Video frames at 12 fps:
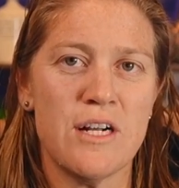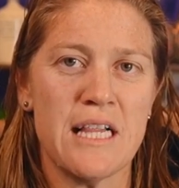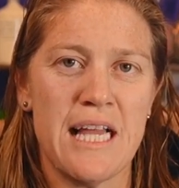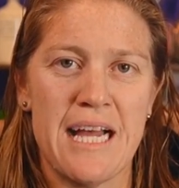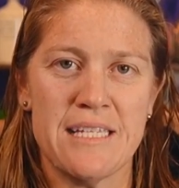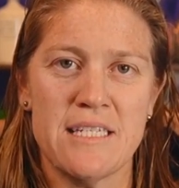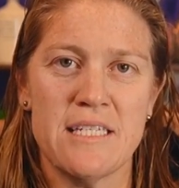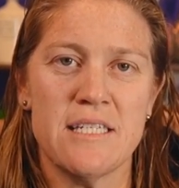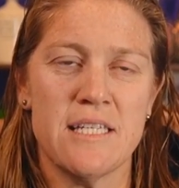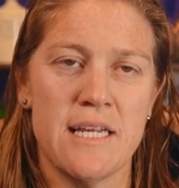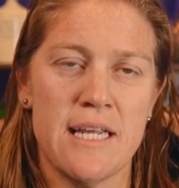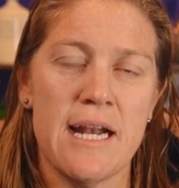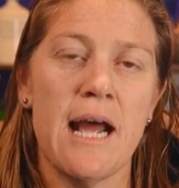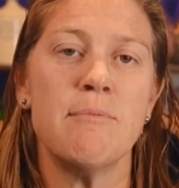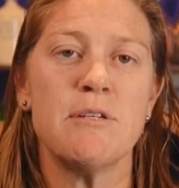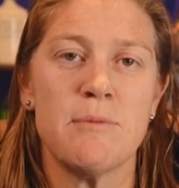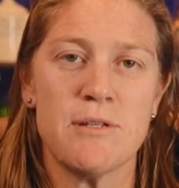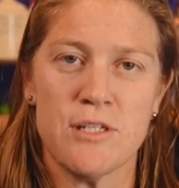classes, and I'm a
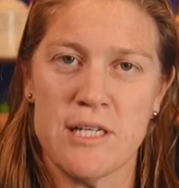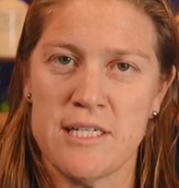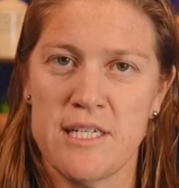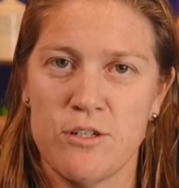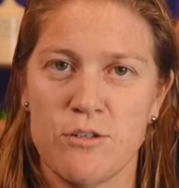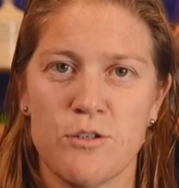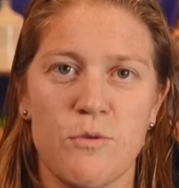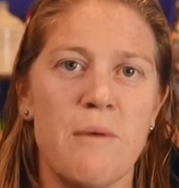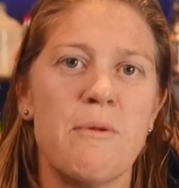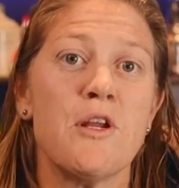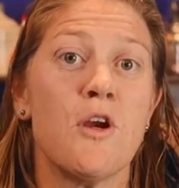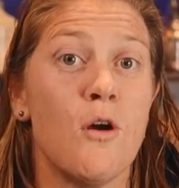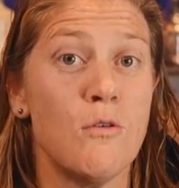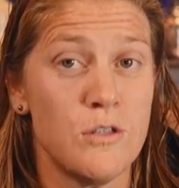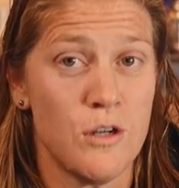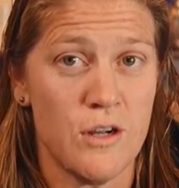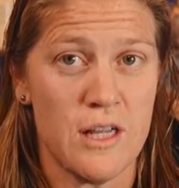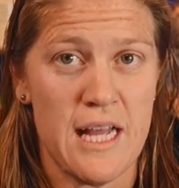special ed teacher, so I'm in
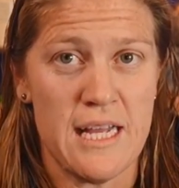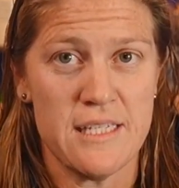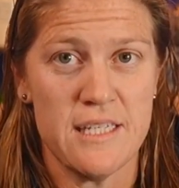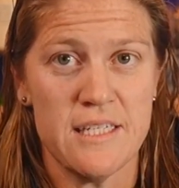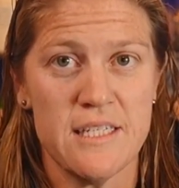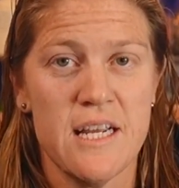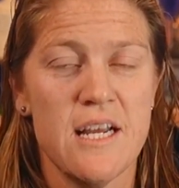co-taught classes.